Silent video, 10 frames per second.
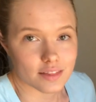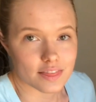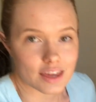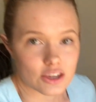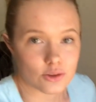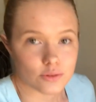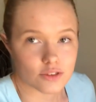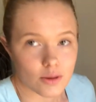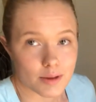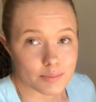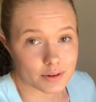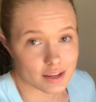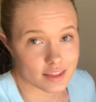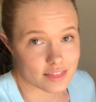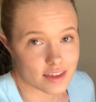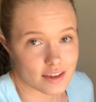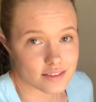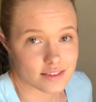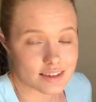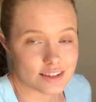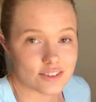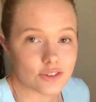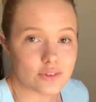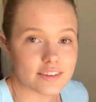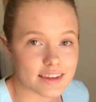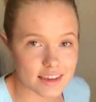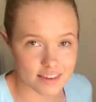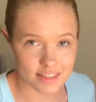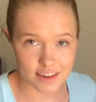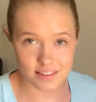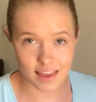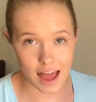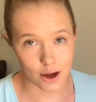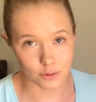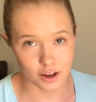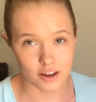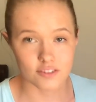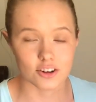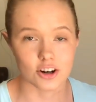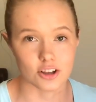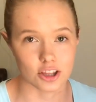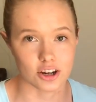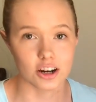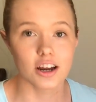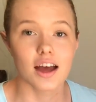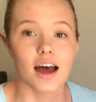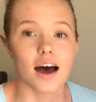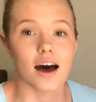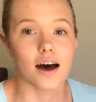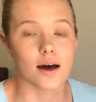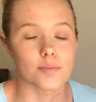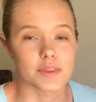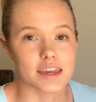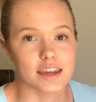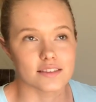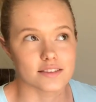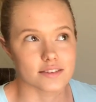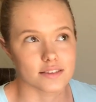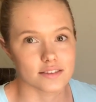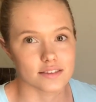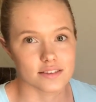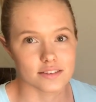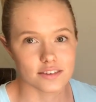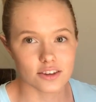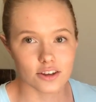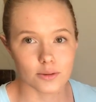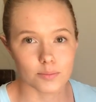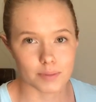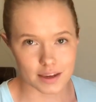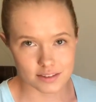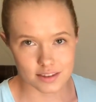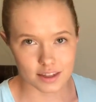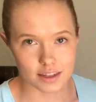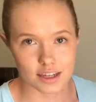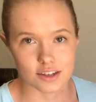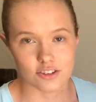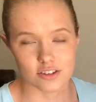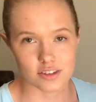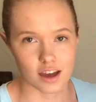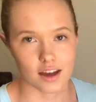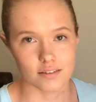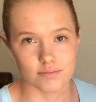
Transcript: that you saw me putting things into and taking things out of earlier. It's still basically just got